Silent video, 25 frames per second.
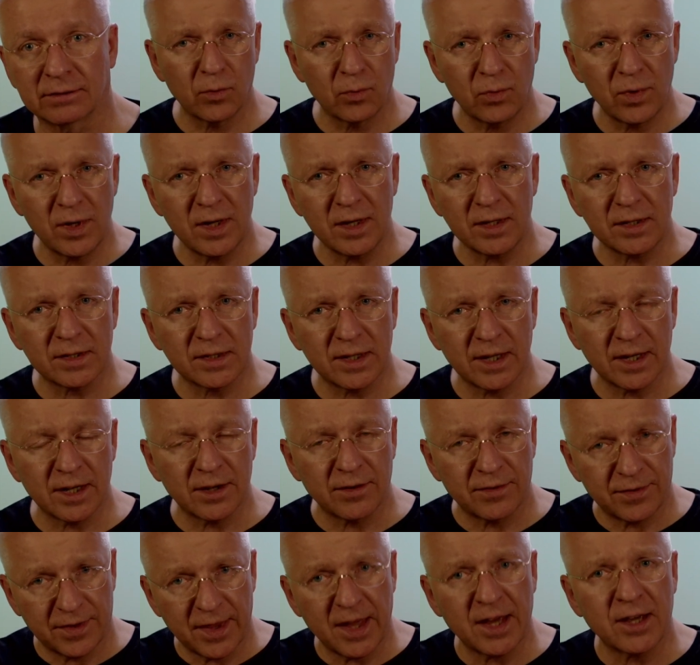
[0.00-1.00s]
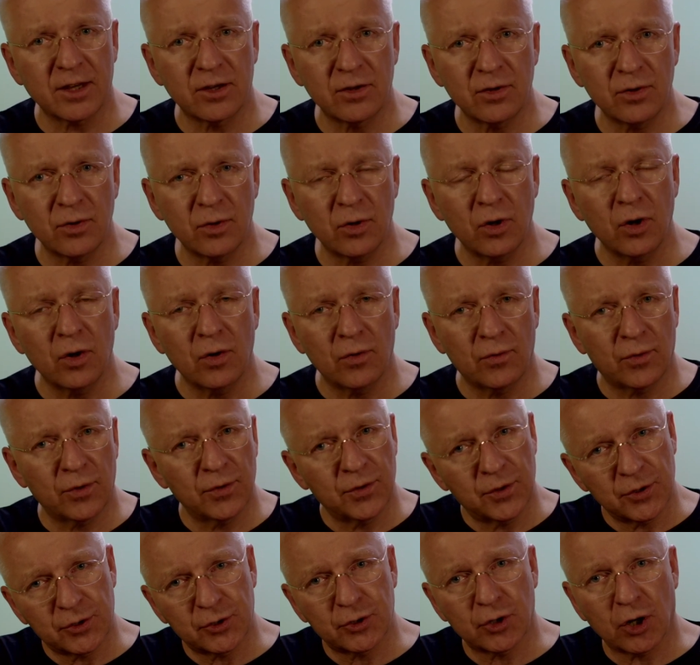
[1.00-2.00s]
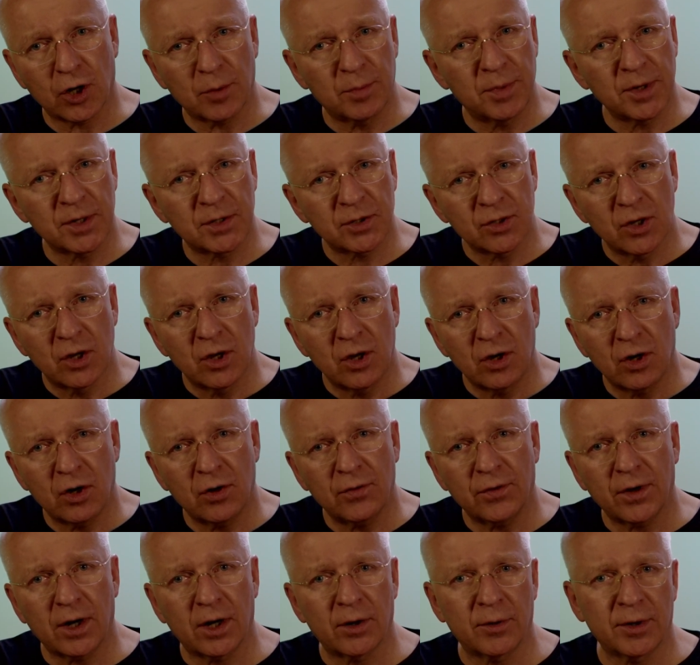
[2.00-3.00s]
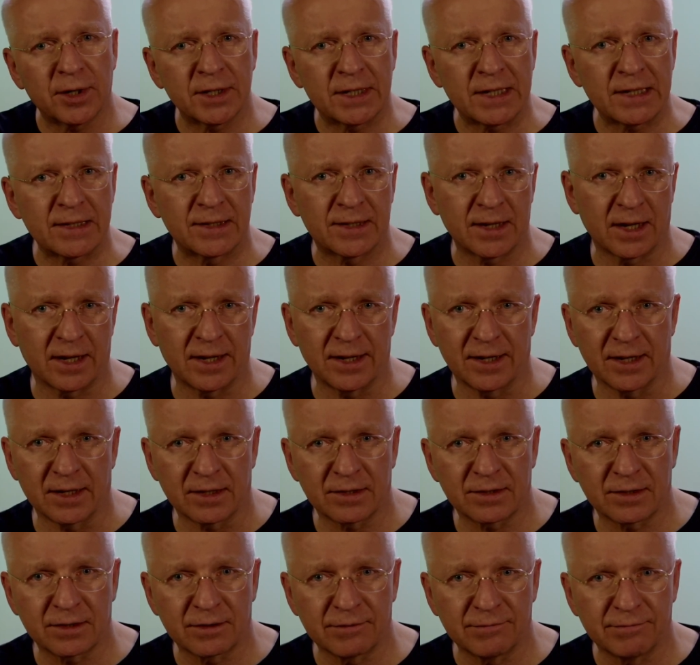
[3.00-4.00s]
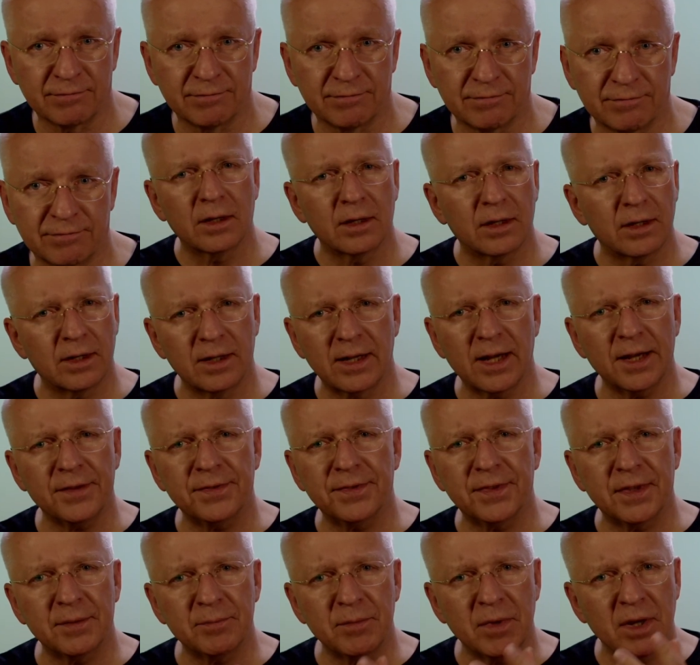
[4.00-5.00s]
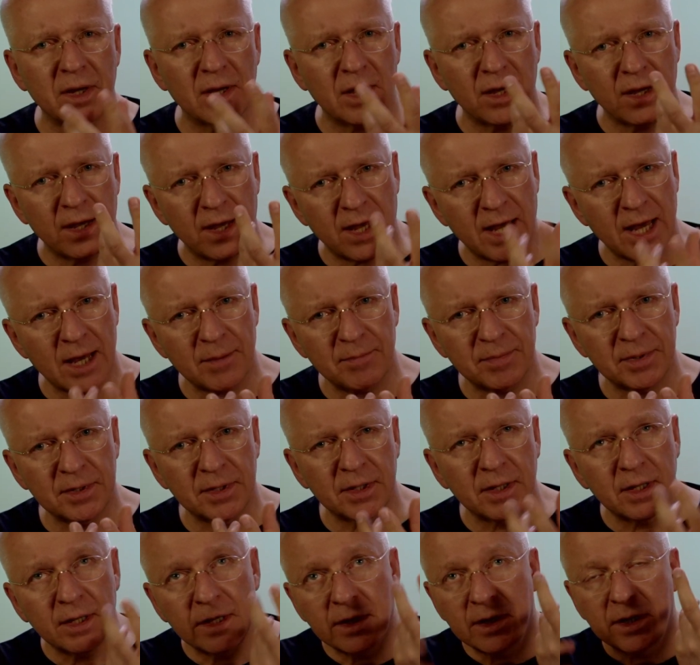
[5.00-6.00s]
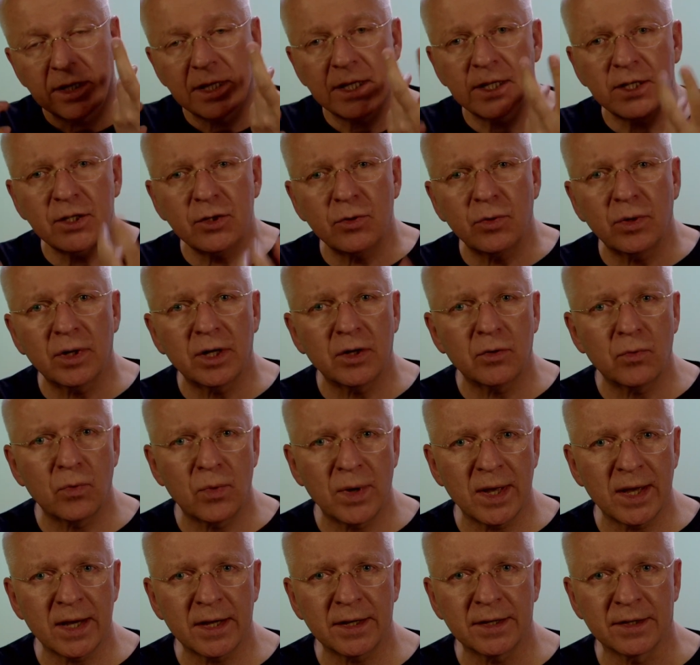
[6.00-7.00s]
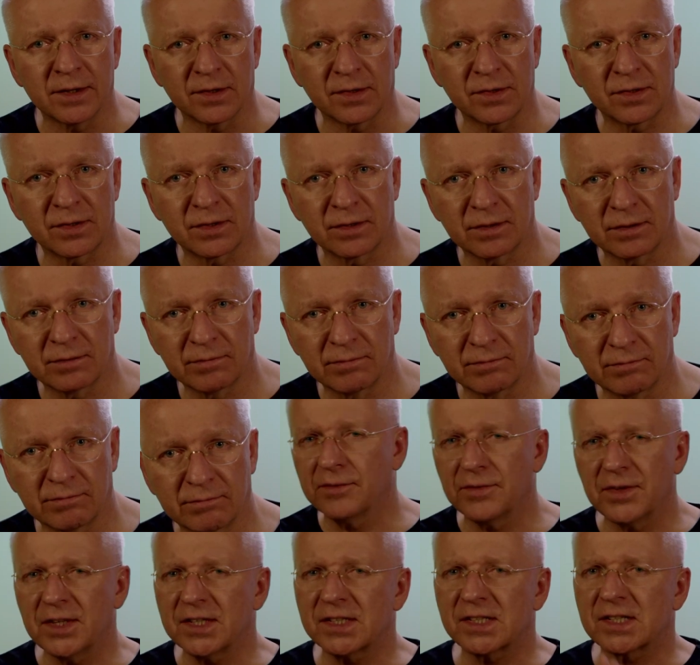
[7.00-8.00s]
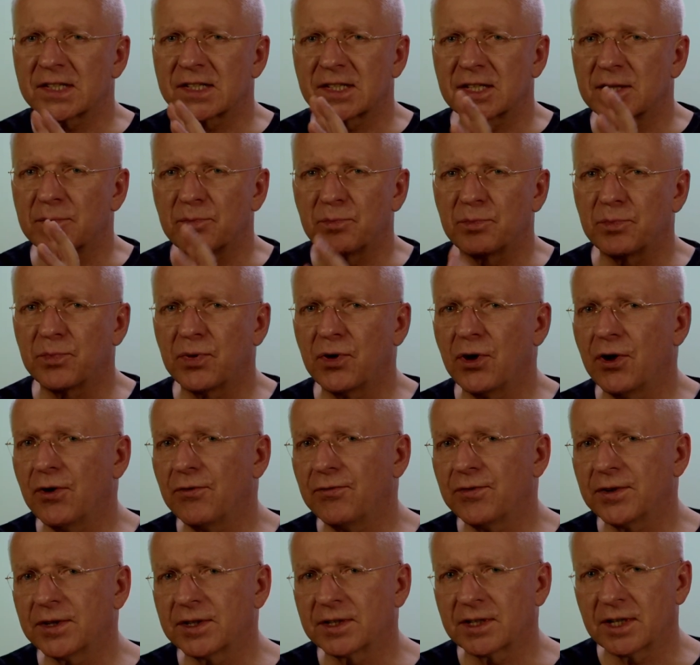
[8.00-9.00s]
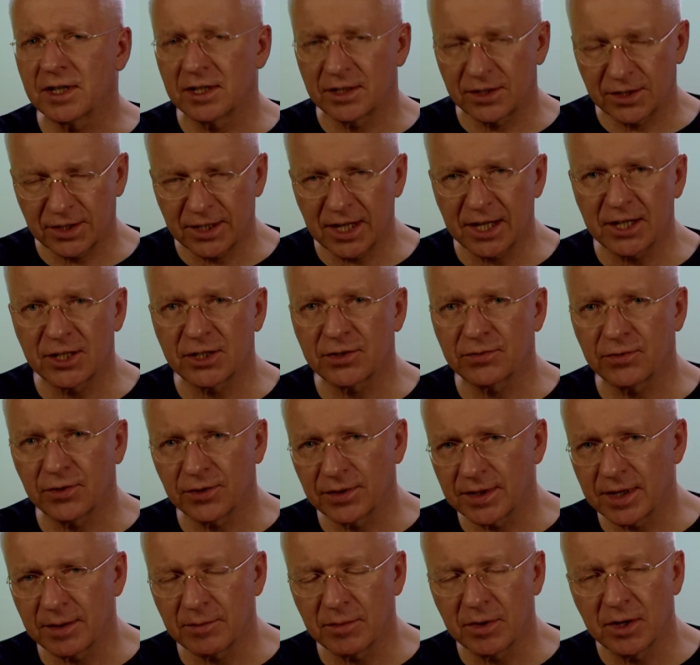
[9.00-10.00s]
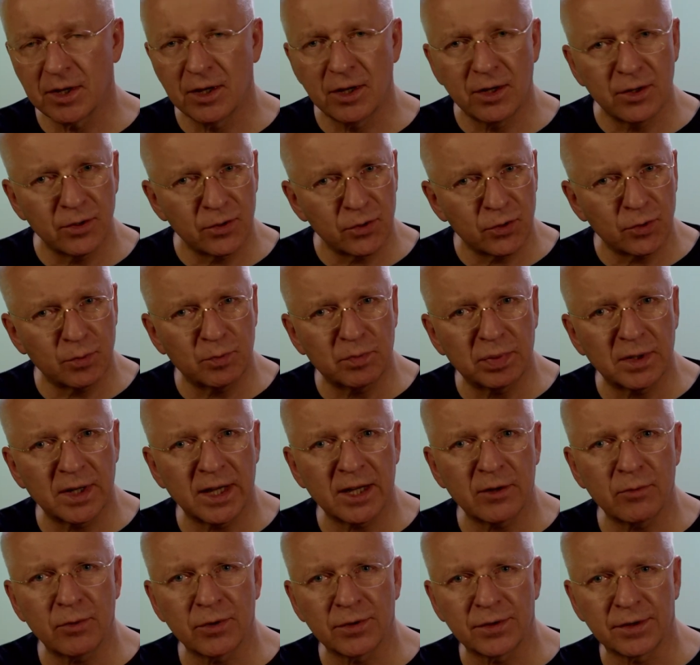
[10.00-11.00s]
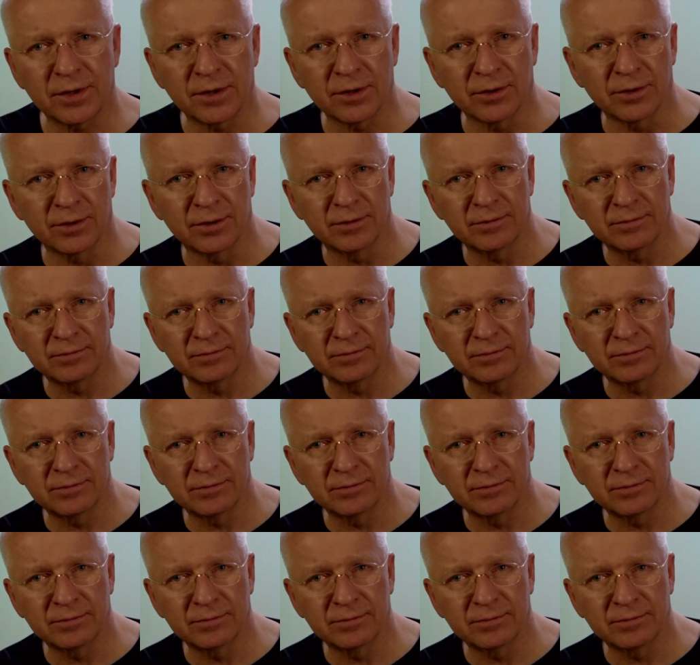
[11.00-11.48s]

We say thank you for the topics of our desires. Let them happen in your awareness. This is the perfect stage for them to play with you